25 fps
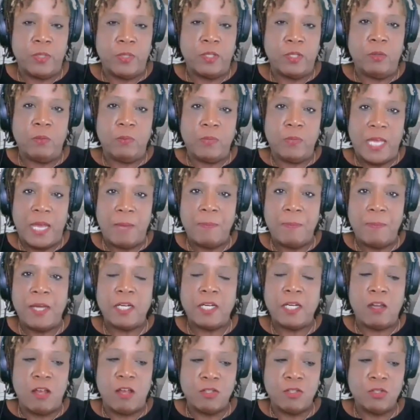When you came
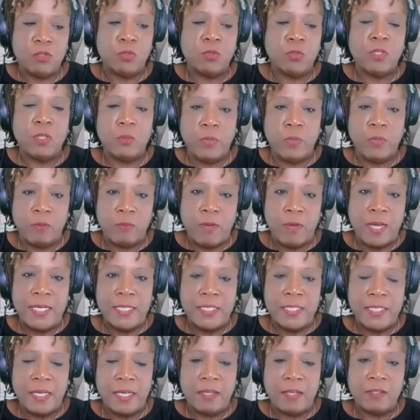out of law school, you went right
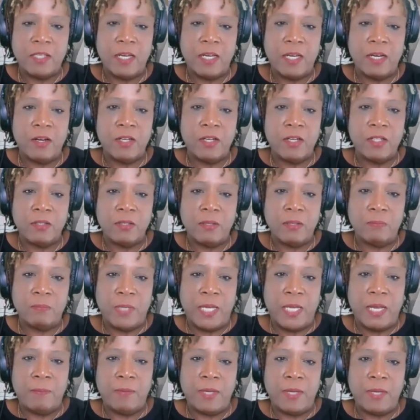into healthcare,
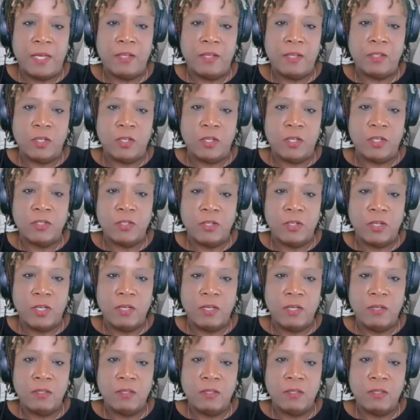becoming a healthcare attorney?